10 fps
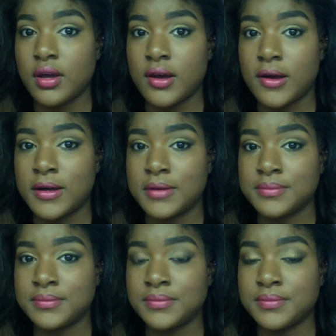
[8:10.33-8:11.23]

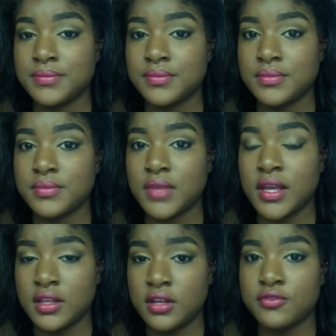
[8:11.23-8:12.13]
And
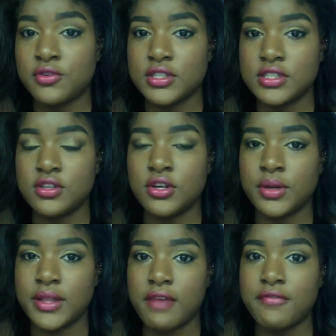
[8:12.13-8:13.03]
then, of course,
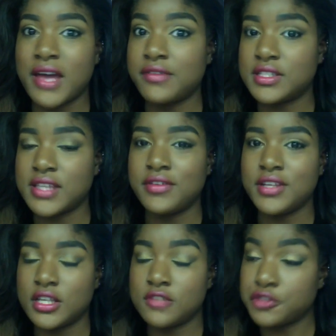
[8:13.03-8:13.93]
allow 5 to 7
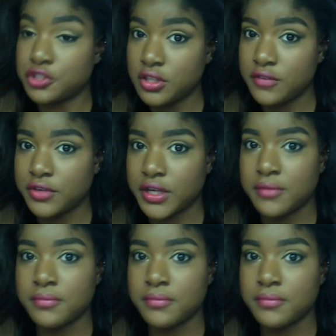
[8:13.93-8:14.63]
days for delivery.